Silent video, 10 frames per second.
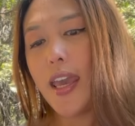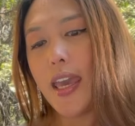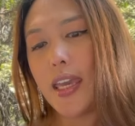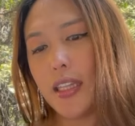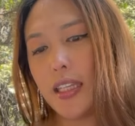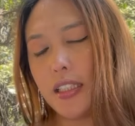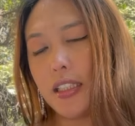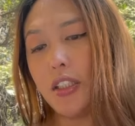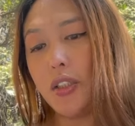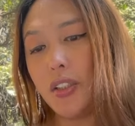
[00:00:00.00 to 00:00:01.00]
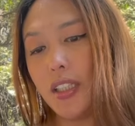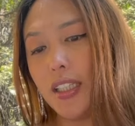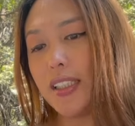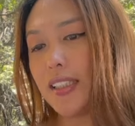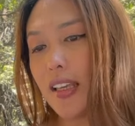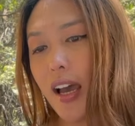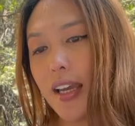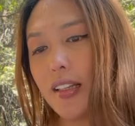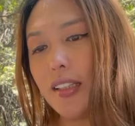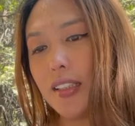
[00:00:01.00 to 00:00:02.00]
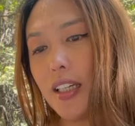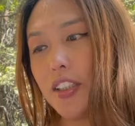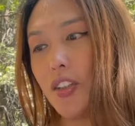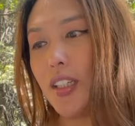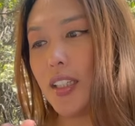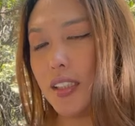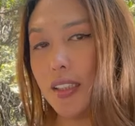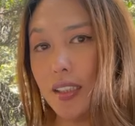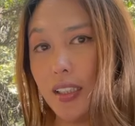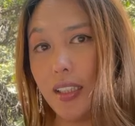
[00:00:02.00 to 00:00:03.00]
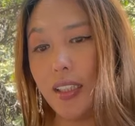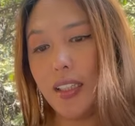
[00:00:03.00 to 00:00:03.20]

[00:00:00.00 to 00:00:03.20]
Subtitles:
and it's unique style. As you can see,